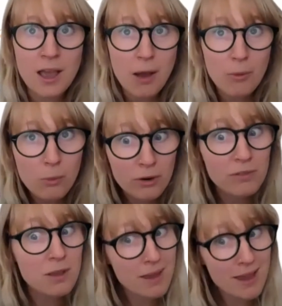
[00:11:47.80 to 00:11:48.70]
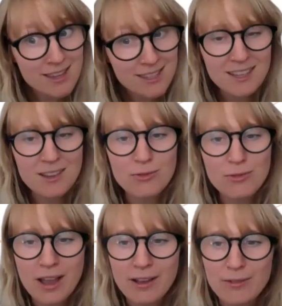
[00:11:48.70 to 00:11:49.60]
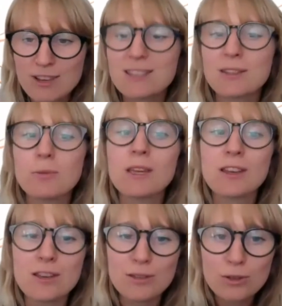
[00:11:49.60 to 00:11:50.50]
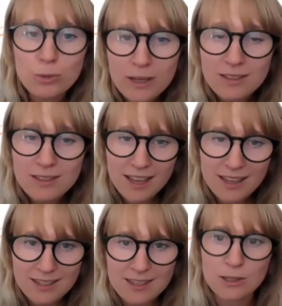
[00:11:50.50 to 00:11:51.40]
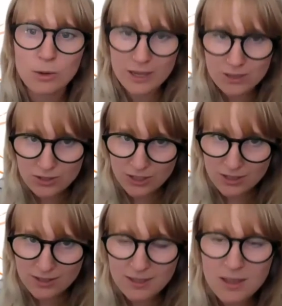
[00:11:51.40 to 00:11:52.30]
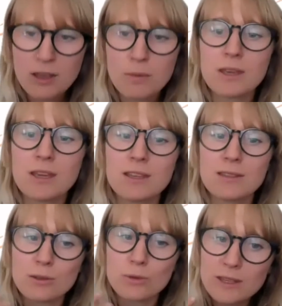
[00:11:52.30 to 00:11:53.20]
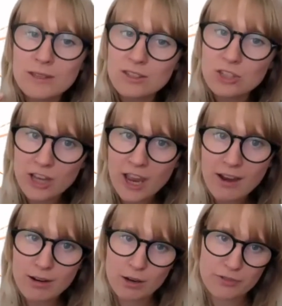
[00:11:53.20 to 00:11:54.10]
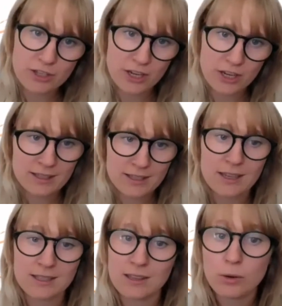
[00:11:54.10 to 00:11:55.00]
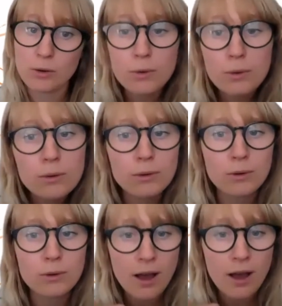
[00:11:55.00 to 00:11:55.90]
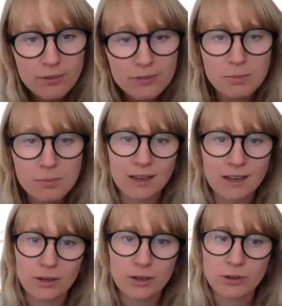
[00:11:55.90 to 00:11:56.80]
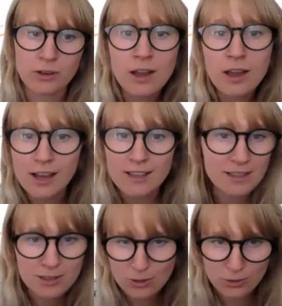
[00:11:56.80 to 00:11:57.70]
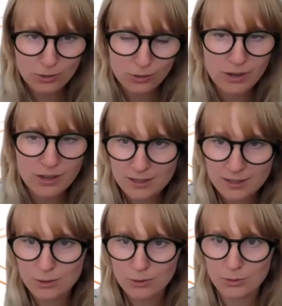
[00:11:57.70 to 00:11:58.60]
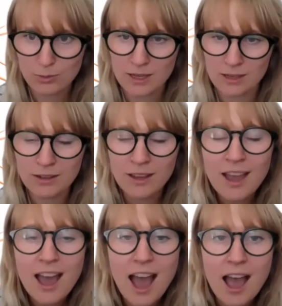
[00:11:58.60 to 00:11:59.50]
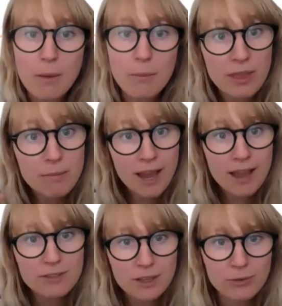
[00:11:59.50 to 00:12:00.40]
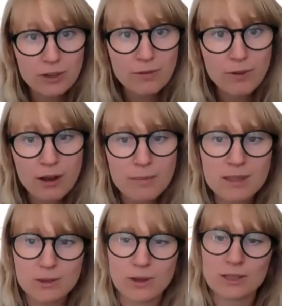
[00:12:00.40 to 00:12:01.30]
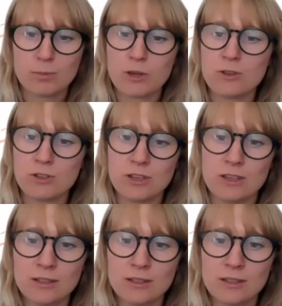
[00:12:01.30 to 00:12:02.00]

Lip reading: one of the amazing reasons that we can use twins to answer these questions, because twins share a lot of the genetics, either all or half, depending on if you're identical or non-identical twin, but they might have different environmental exposures.